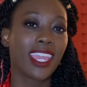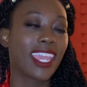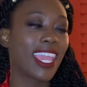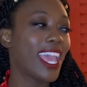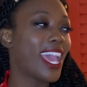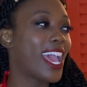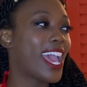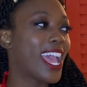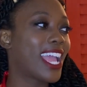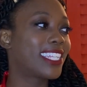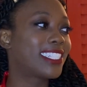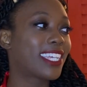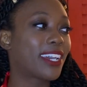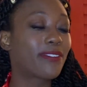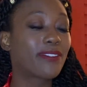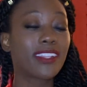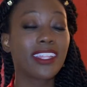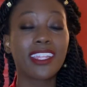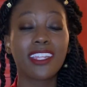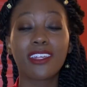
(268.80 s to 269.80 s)
yeah, I
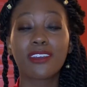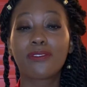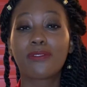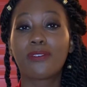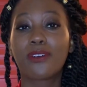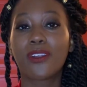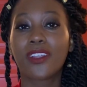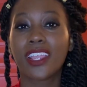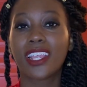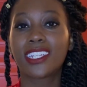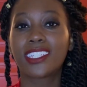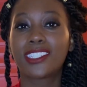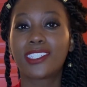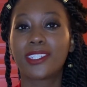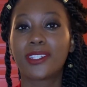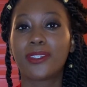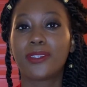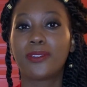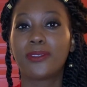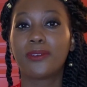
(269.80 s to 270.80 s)
definitely look forward
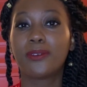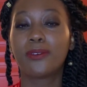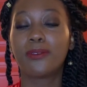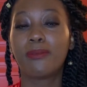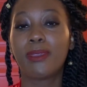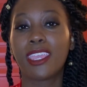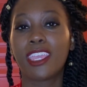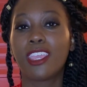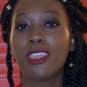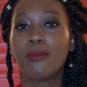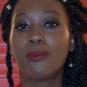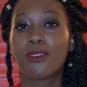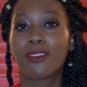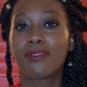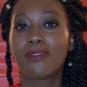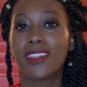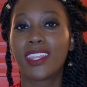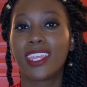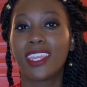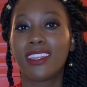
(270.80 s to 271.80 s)
to making more
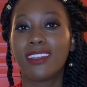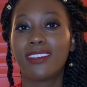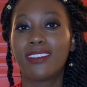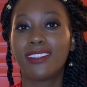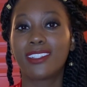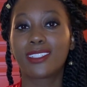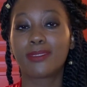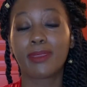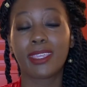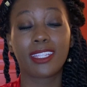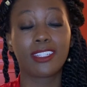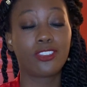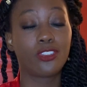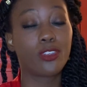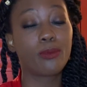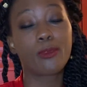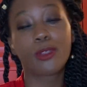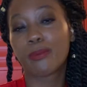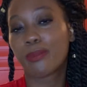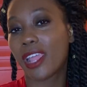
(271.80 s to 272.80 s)
videos,
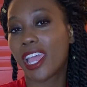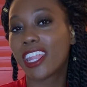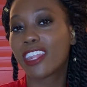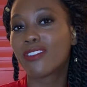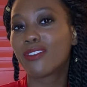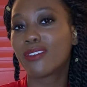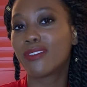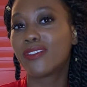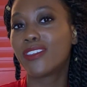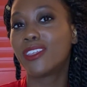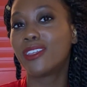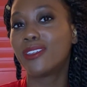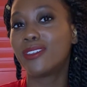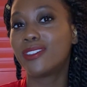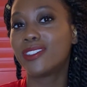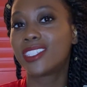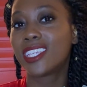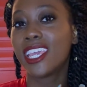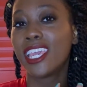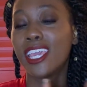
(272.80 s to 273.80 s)
doing more product
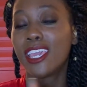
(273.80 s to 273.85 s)
reviews.